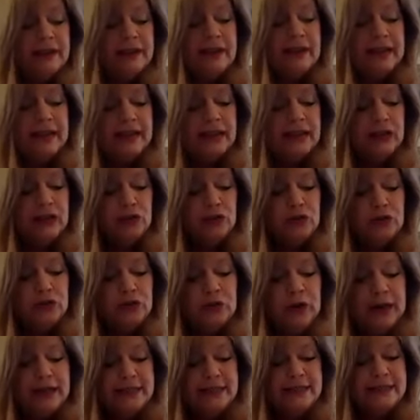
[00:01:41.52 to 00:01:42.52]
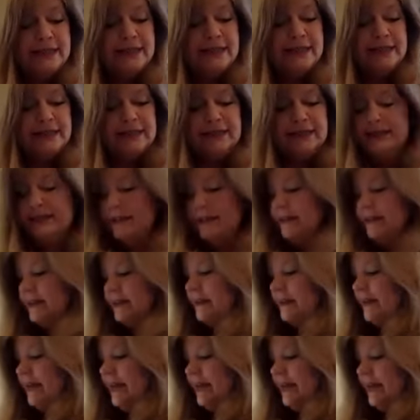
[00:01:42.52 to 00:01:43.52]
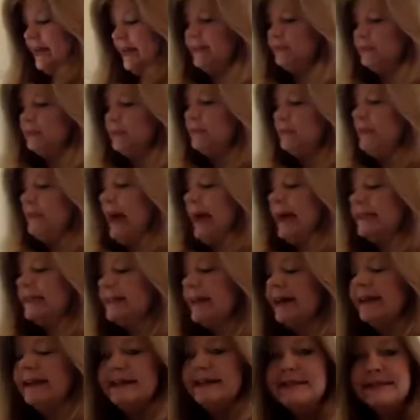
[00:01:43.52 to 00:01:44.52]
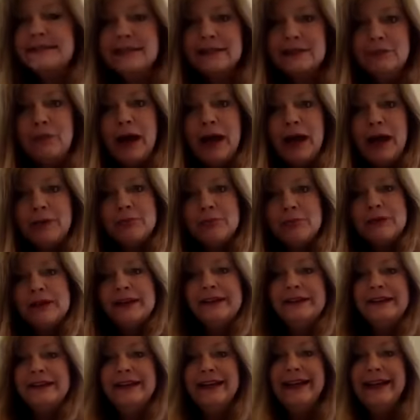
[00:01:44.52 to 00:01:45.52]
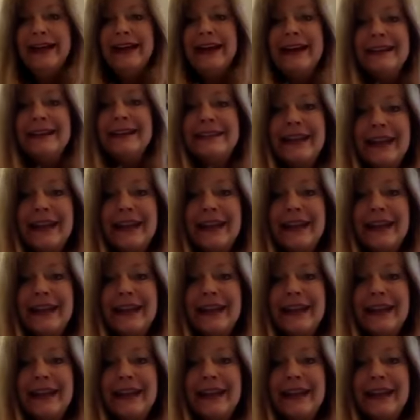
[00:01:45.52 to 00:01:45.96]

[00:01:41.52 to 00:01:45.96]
like a crust. And then we'll pat that into the pie plate. And